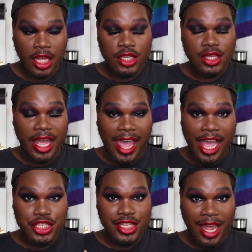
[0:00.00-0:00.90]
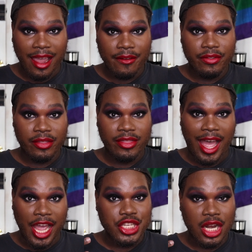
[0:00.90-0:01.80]
So I actually have the
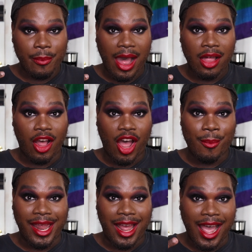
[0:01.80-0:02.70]
eyeshadow palette on my